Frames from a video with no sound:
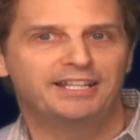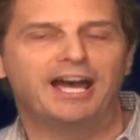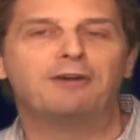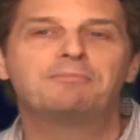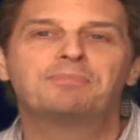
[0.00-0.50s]

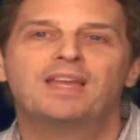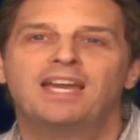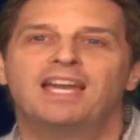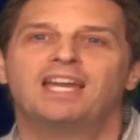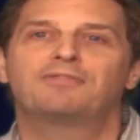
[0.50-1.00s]
Now,
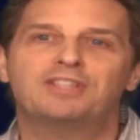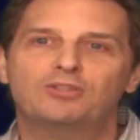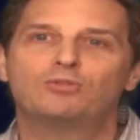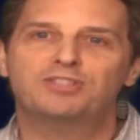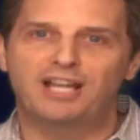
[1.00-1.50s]
if
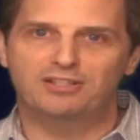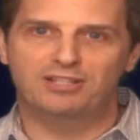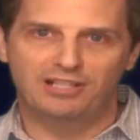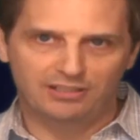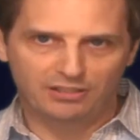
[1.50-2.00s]
this all sounds
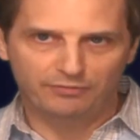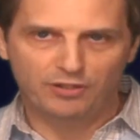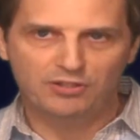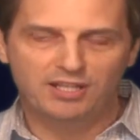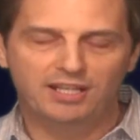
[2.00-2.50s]
a little
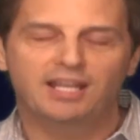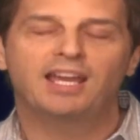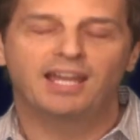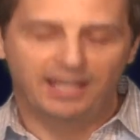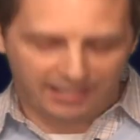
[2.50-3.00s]
confusing,
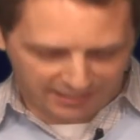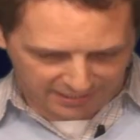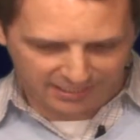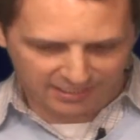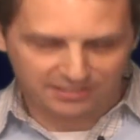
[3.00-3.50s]

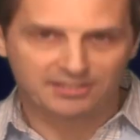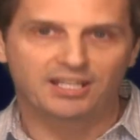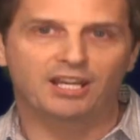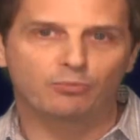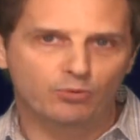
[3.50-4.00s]
it is,
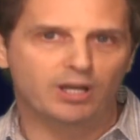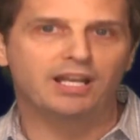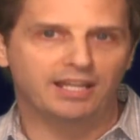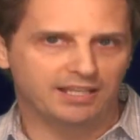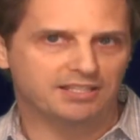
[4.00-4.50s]
it
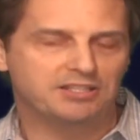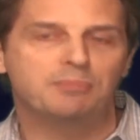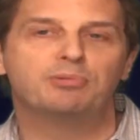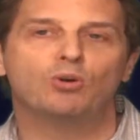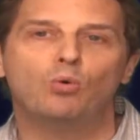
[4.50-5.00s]
really
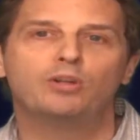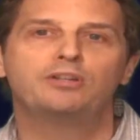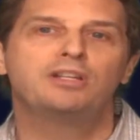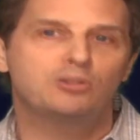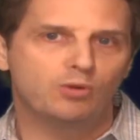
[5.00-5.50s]
is. But all
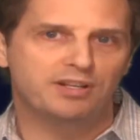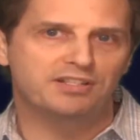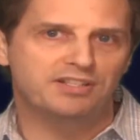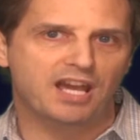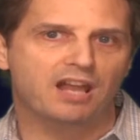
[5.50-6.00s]
you need to
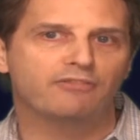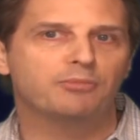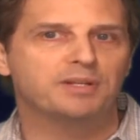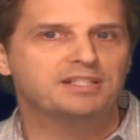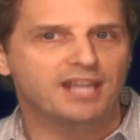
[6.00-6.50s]
understand
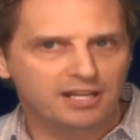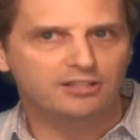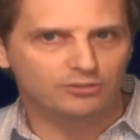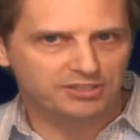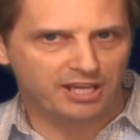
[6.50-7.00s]
from a
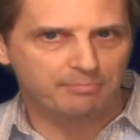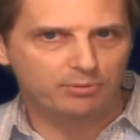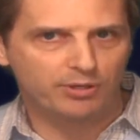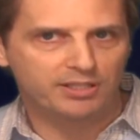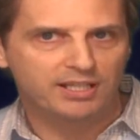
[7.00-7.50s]
technical
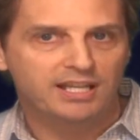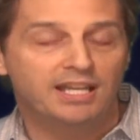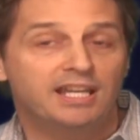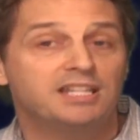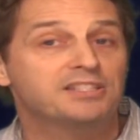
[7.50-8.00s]
standpoint
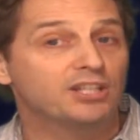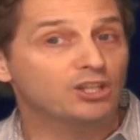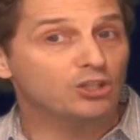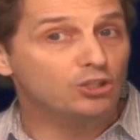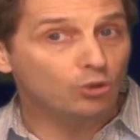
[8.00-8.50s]
is
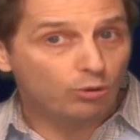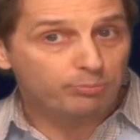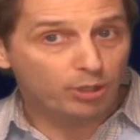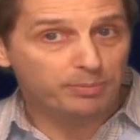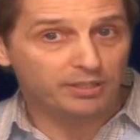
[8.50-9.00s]
that your
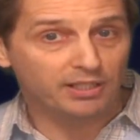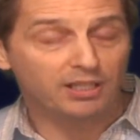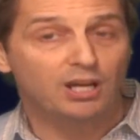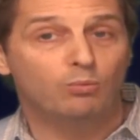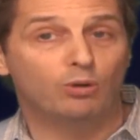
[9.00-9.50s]
property
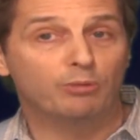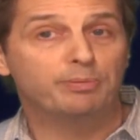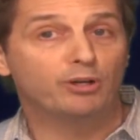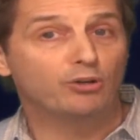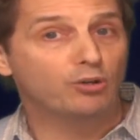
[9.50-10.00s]
will
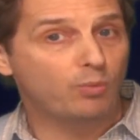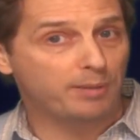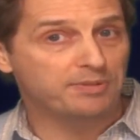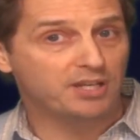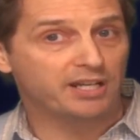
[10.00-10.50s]
appear on a
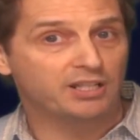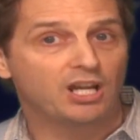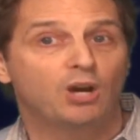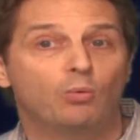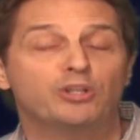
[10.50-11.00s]
website
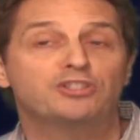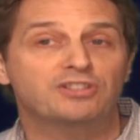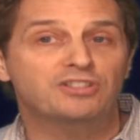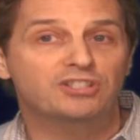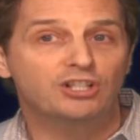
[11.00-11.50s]
which
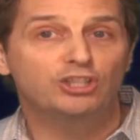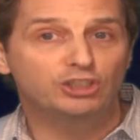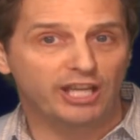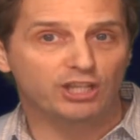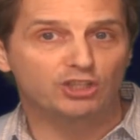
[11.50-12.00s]
the
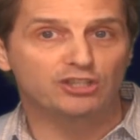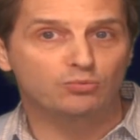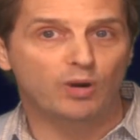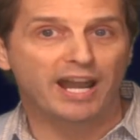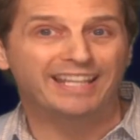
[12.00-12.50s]
search
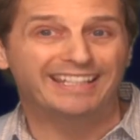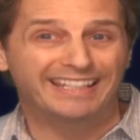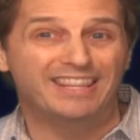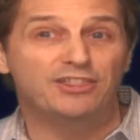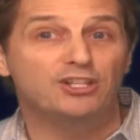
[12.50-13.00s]
engines rank
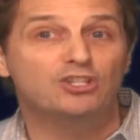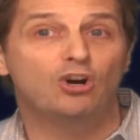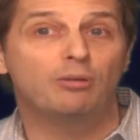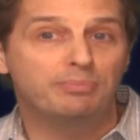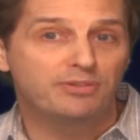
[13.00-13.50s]
in the
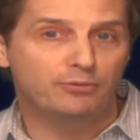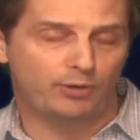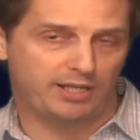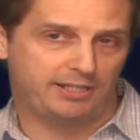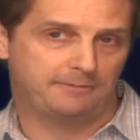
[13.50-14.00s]
top
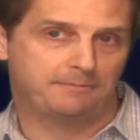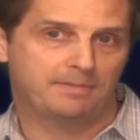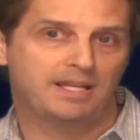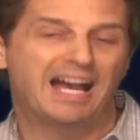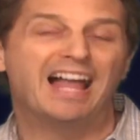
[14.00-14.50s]
three.
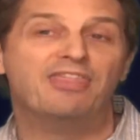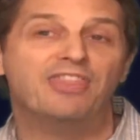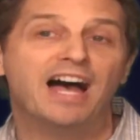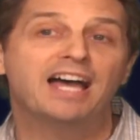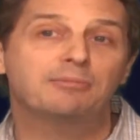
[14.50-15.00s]
And
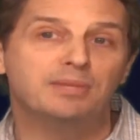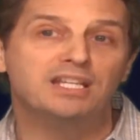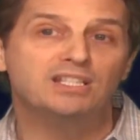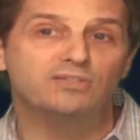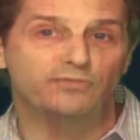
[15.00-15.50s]
that
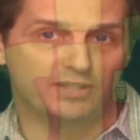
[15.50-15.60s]
means